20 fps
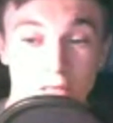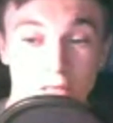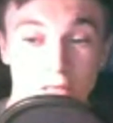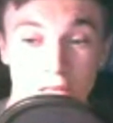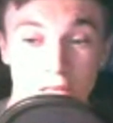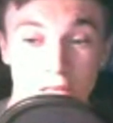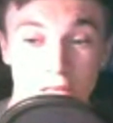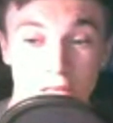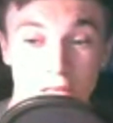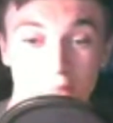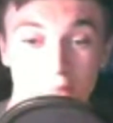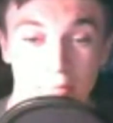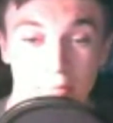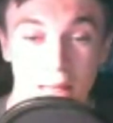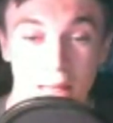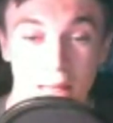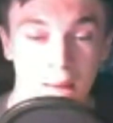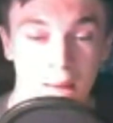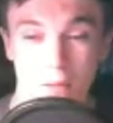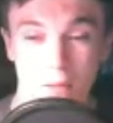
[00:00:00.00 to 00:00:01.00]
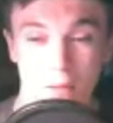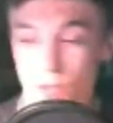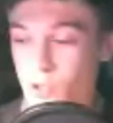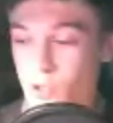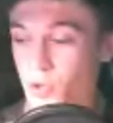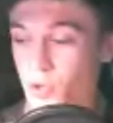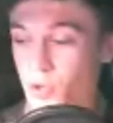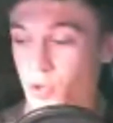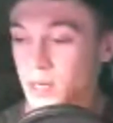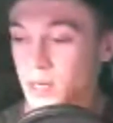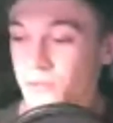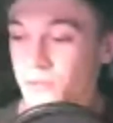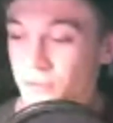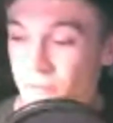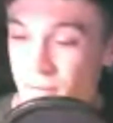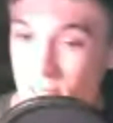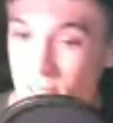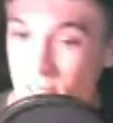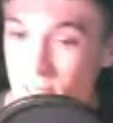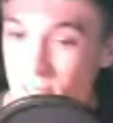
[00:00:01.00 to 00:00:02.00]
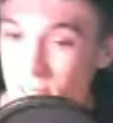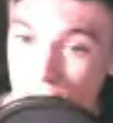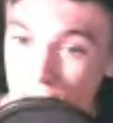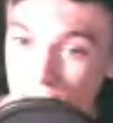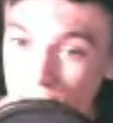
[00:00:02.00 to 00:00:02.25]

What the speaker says: set, had my chalk and everything. Speaking